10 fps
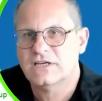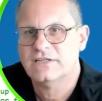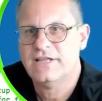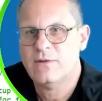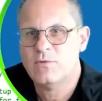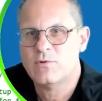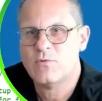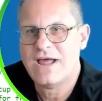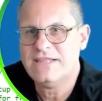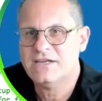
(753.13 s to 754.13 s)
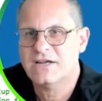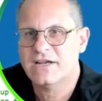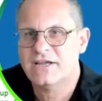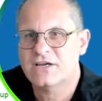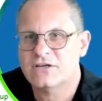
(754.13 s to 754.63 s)
Then we right
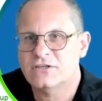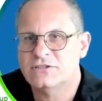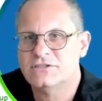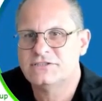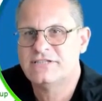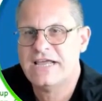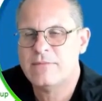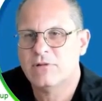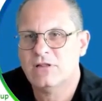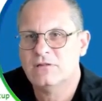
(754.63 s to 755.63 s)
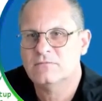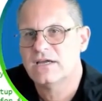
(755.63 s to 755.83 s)
click on this table